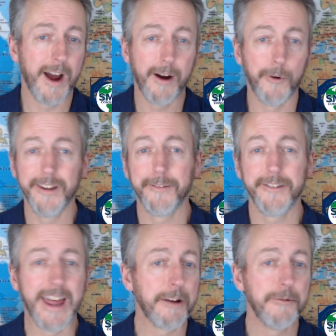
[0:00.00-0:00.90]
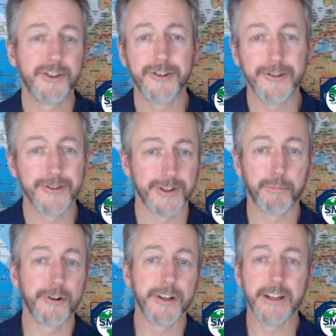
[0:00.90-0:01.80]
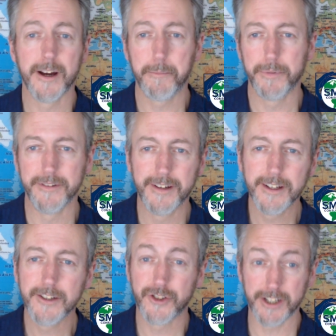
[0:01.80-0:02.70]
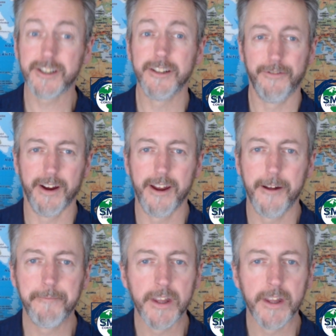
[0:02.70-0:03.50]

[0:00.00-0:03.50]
what language you use to pretty it up and justify it,